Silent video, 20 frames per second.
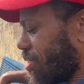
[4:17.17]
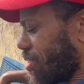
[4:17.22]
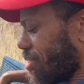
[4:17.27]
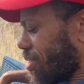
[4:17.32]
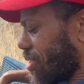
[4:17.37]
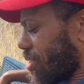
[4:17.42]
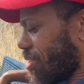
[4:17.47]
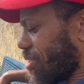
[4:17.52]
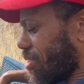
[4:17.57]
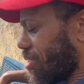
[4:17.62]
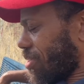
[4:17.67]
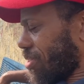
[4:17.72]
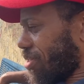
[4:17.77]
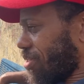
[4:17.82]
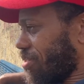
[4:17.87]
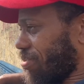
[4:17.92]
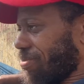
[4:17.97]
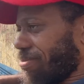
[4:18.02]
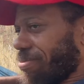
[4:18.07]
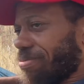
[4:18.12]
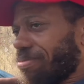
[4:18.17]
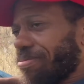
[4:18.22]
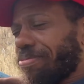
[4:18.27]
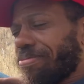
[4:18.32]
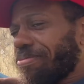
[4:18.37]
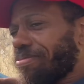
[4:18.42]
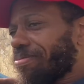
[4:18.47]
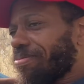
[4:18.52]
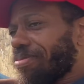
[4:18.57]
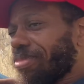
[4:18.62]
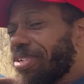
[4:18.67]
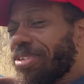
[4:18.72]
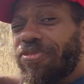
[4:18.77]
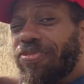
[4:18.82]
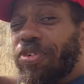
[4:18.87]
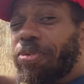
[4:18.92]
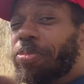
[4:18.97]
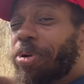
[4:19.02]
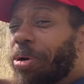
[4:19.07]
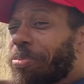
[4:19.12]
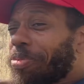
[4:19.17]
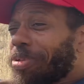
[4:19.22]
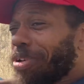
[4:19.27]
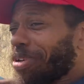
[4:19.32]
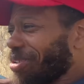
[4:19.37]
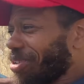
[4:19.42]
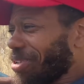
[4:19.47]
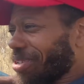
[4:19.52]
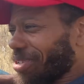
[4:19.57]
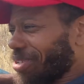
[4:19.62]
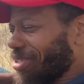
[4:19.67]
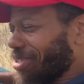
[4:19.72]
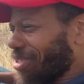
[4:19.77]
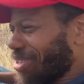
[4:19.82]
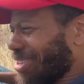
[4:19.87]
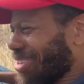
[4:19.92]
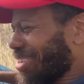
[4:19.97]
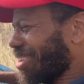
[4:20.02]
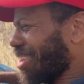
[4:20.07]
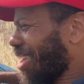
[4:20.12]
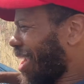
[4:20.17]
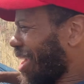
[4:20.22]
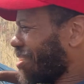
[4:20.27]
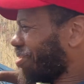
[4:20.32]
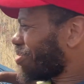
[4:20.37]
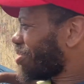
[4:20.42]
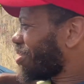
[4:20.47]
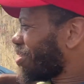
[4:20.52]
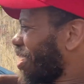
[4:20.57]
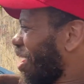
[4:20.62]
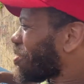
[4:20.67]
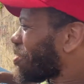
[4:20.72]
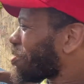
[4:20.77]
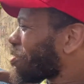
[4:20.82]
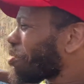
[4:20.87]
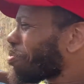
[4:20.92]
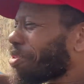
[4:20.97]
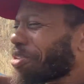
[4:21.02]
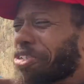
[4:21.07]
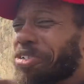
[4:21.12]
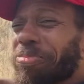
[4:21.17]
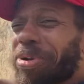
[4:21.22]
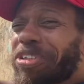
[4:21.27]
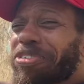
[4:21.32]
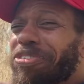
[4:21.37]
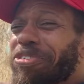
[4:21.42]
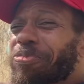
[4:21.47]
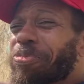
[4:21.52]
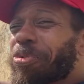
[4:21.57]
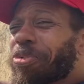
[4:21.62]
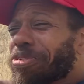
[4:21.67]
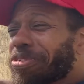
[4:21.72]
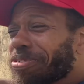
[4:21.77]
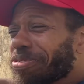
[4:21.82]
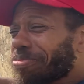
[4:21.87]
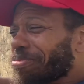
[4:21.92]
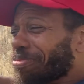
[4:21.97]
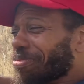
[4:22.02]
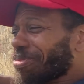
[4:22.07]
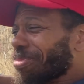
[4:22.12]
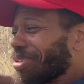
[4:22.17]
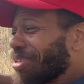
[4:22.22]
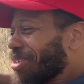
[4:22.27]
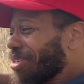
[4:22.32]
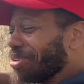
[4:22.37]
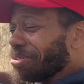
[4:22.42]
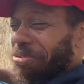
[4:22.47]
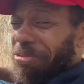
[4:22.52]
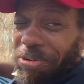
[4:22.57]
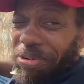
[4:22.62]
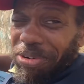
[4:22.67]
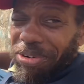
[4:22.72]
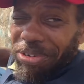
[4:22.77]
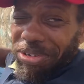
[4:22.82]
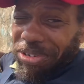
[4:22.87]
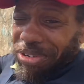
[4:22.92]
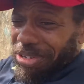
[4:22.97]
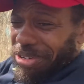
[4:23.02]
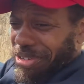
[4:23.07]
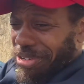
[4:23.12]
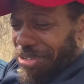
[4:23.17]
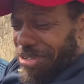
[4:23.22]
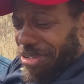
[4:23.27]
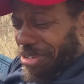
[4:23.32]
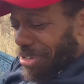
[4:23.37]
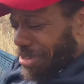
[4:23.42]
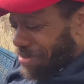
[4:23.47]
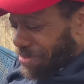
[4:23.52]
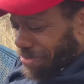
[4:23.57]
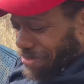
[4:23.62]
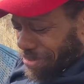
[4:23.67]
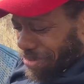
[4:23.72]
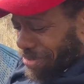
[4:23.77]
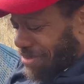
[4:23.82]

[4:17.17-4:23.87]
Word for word: like he's just he's a football player. He's like I don't know much about sports, and according to some